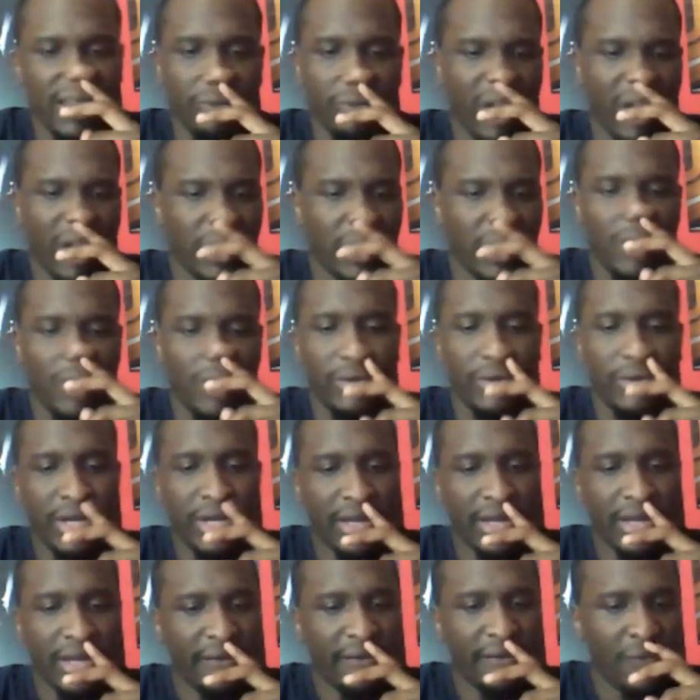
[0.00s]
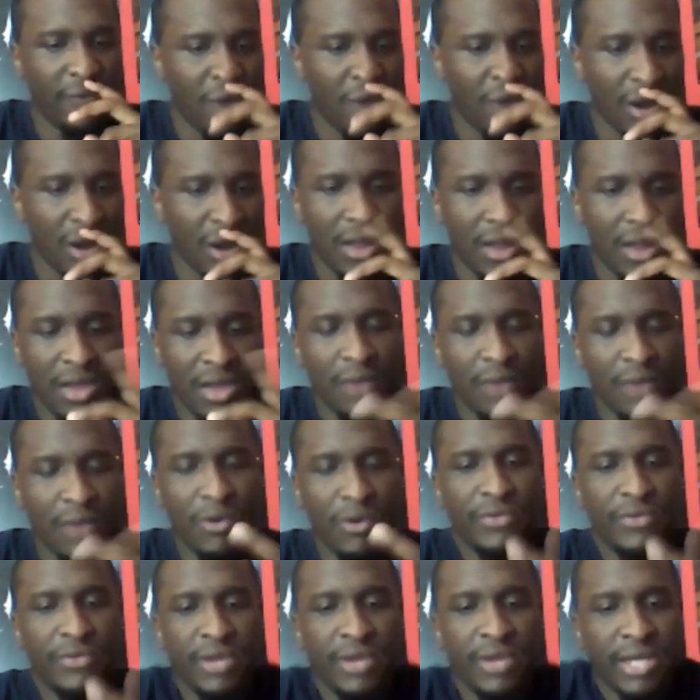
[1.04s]
I know we're looking for
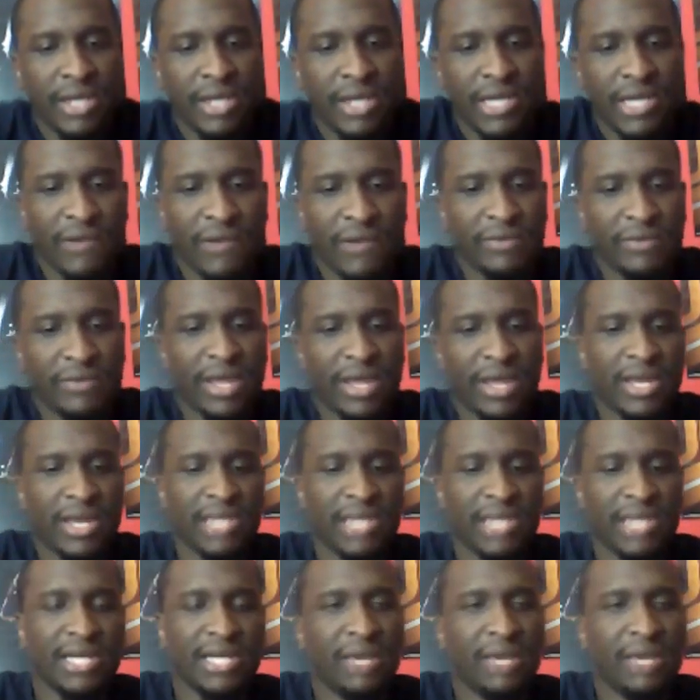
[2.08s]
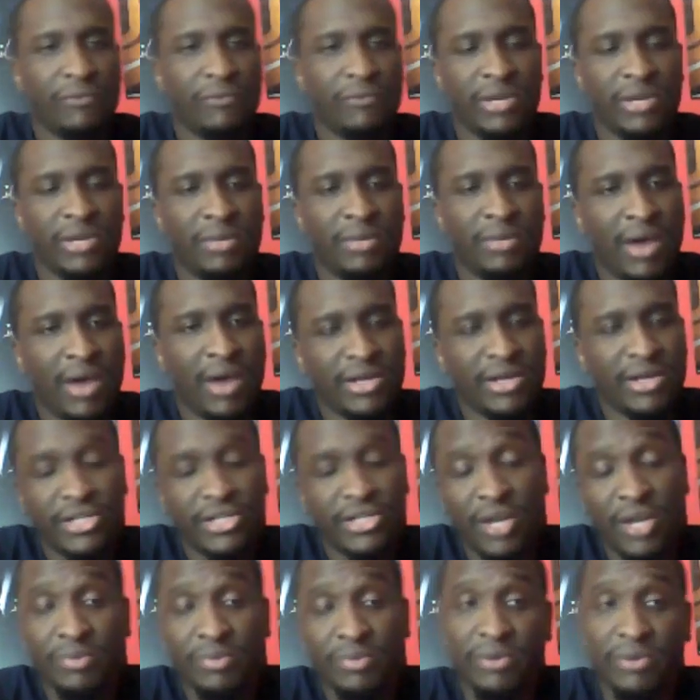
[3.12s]
one thing I take away from the game last night when Iman
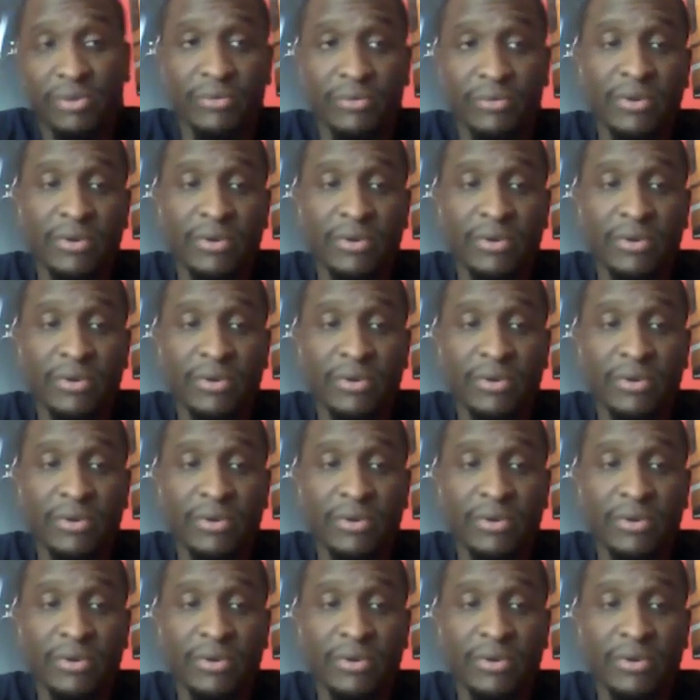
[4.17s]
Shumpert,